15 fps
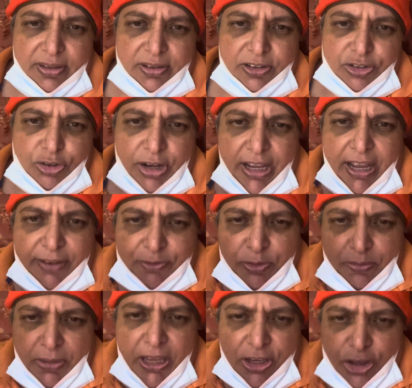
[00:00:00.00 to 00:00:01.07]
So they have to
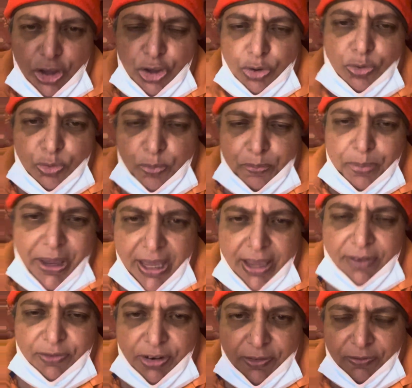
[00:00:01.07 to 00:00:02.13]
make you
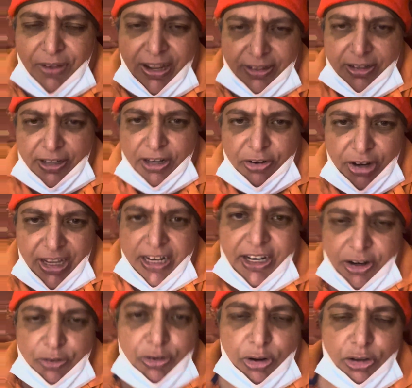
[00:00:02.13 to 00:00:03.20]
pay for the fact that they're in
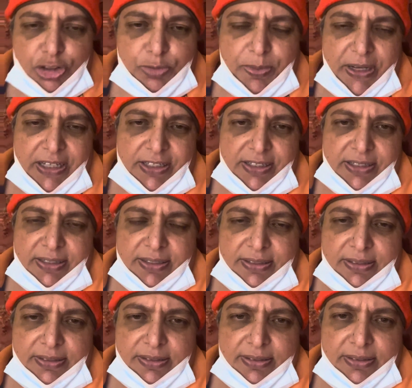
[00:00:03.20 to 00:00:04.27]
a crawl space,
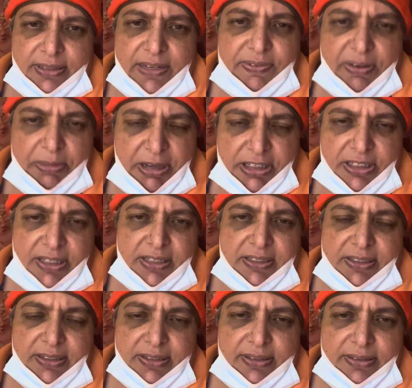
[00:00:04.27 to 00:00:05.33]
if that makes
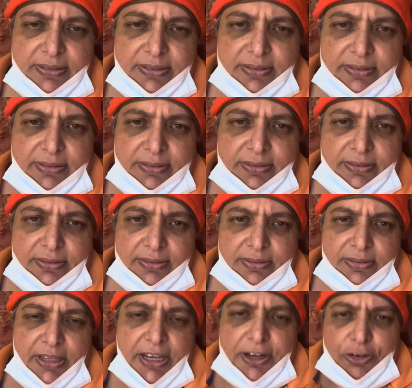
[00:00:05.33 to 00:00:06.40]
sense.
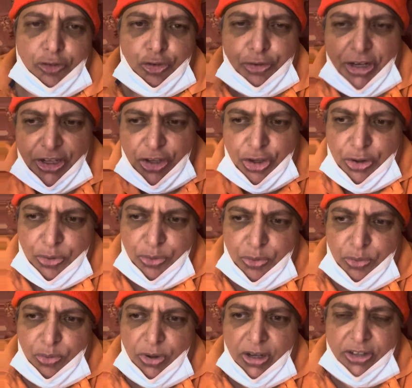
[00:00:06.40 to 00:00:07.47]
They got to treat
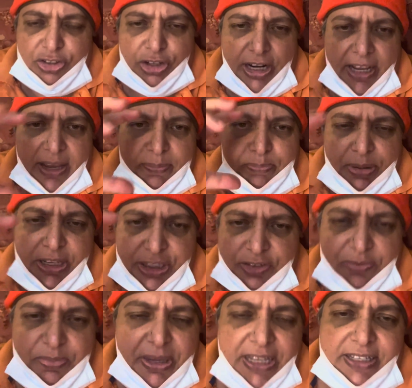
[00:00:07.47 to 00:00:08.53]
you just like a piece
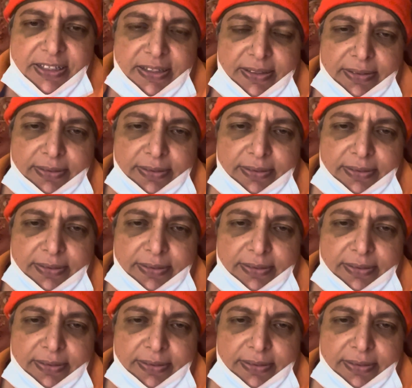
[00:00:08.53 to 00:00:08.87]
of meat.